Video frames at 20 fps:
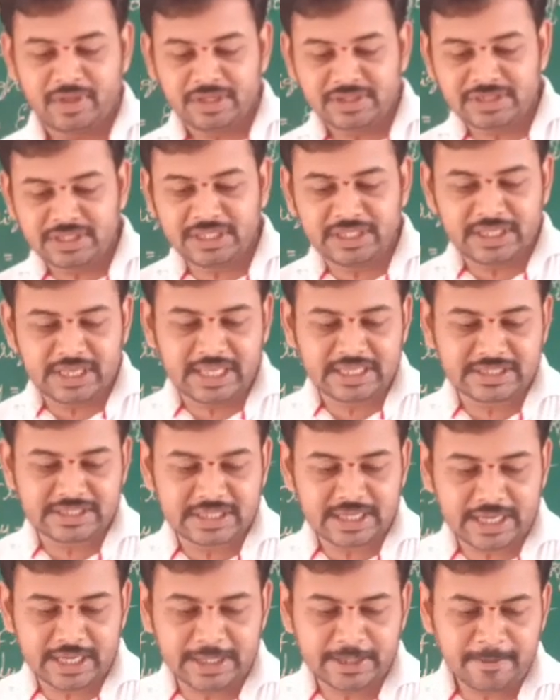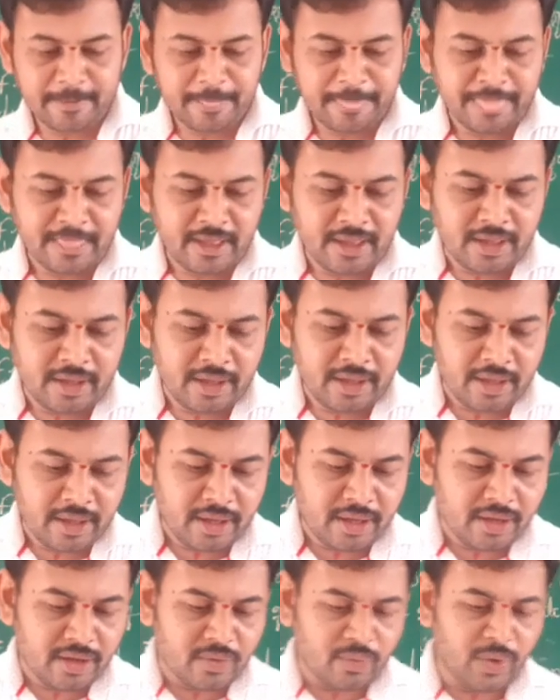See in the next line,
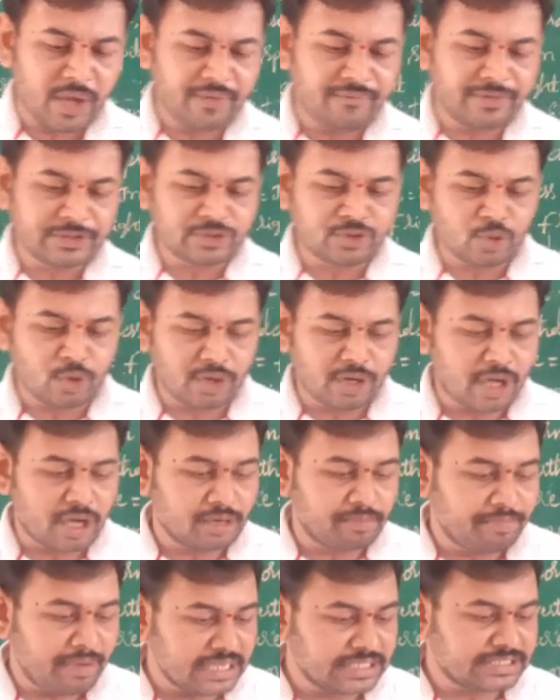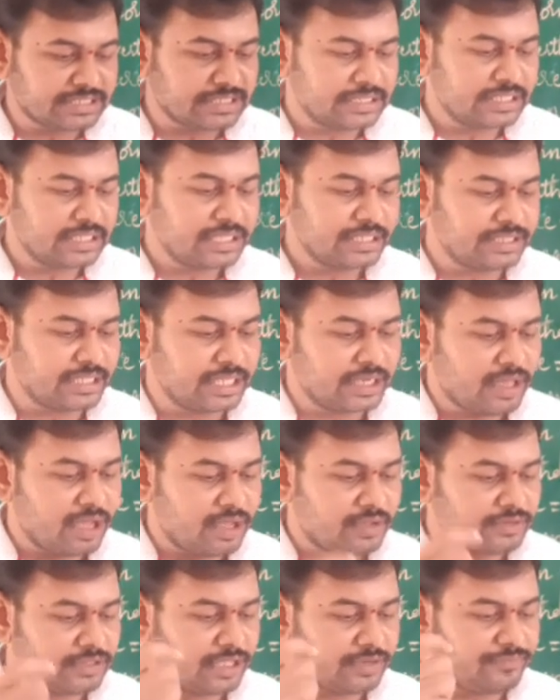way for so long, but
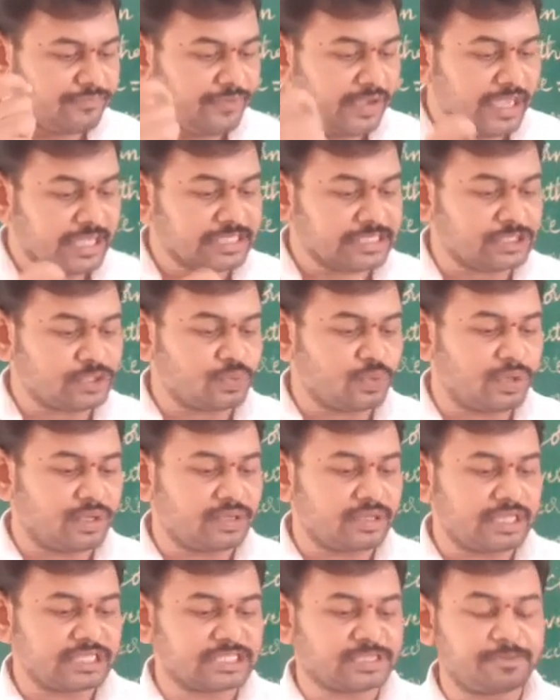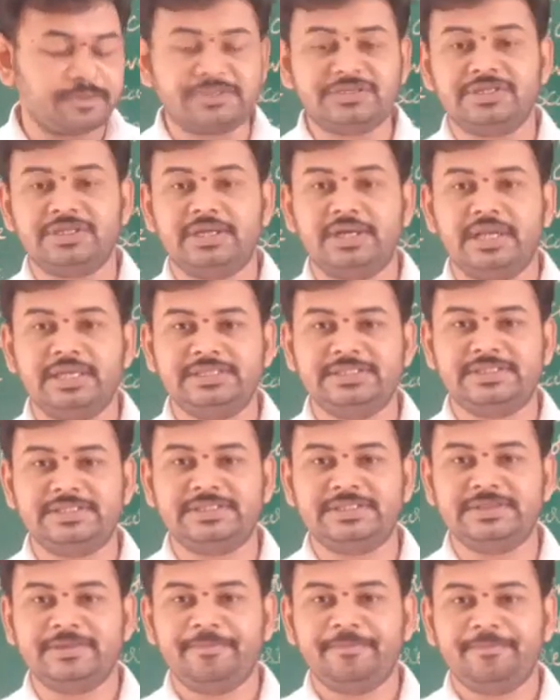their face were
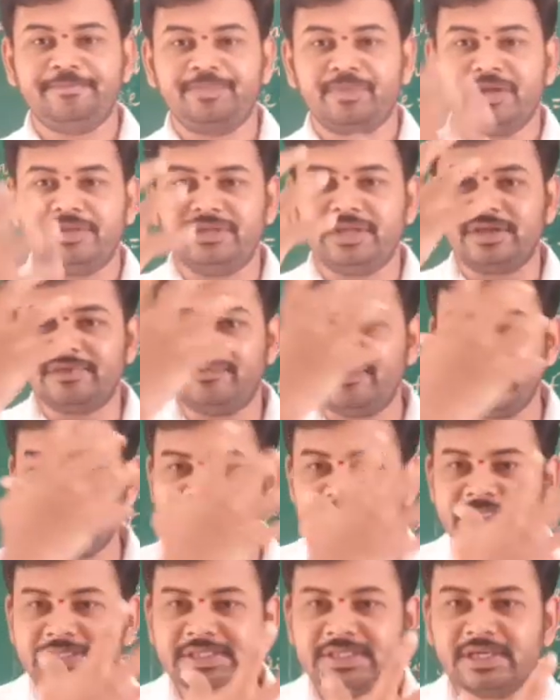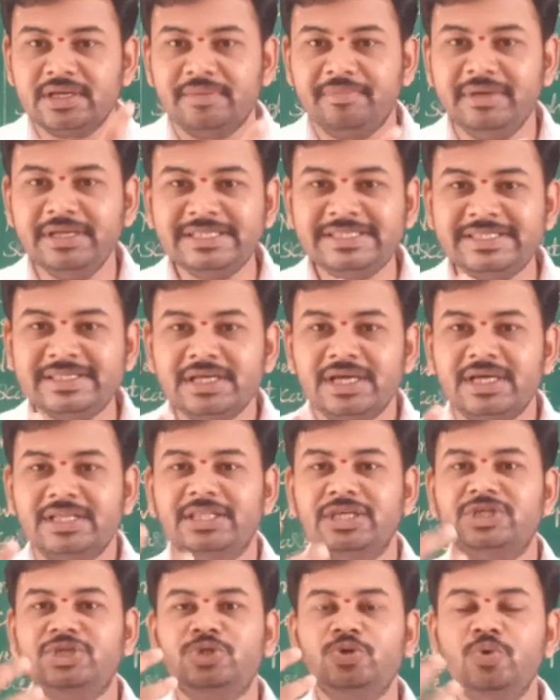expressionless. Their face means
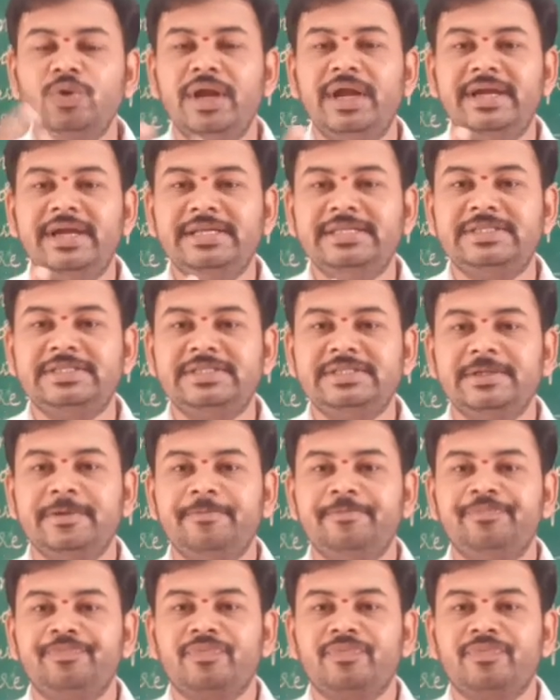the students